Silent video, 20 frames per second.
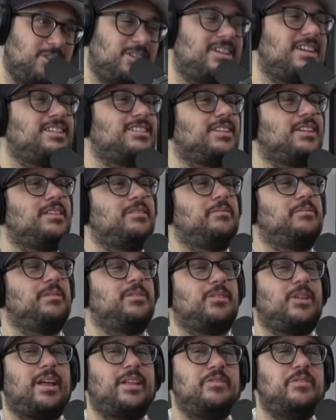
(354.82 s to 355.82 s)
because
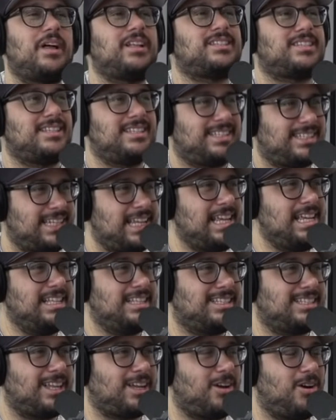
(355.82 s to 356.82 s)
like nuts and
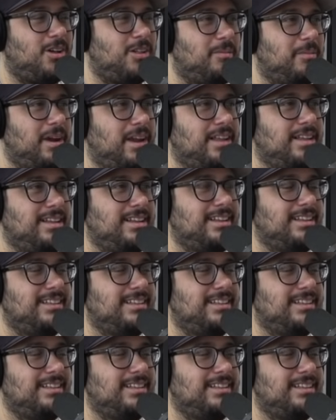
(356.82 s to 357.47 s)
seeds, they call them, right?